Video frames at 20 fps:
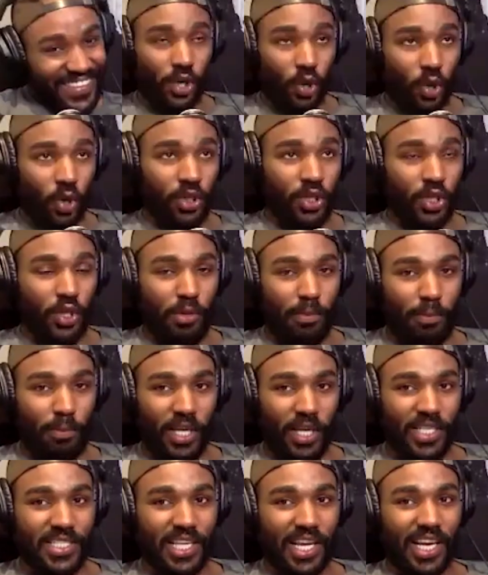you're older, you
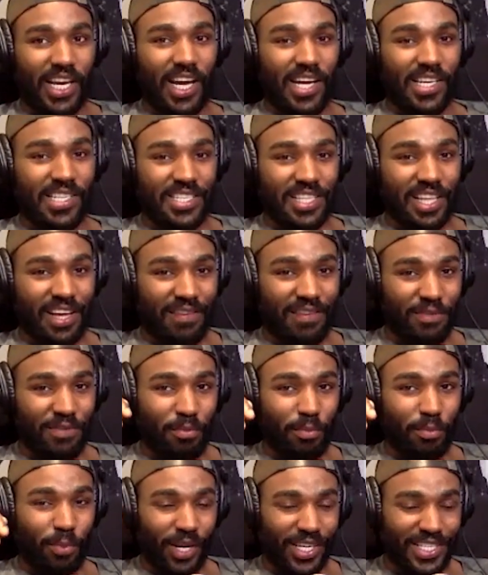embrace that kind of stuff. You
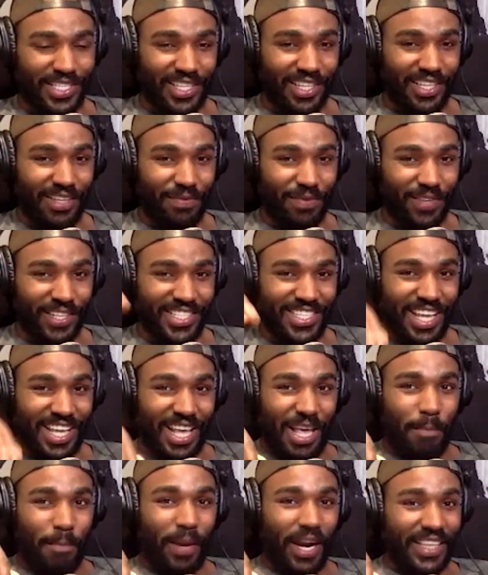embrace yeah. the difference.
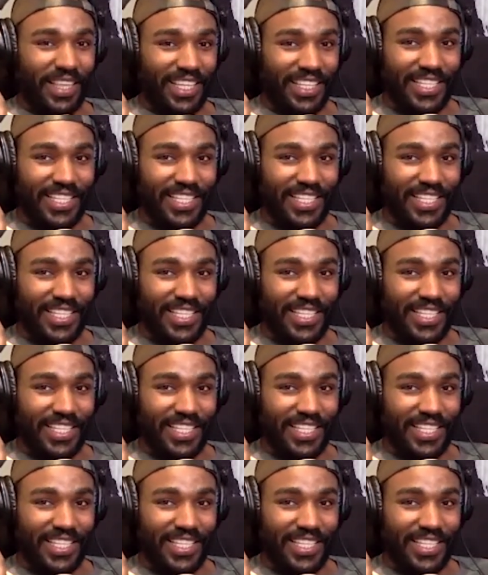But at the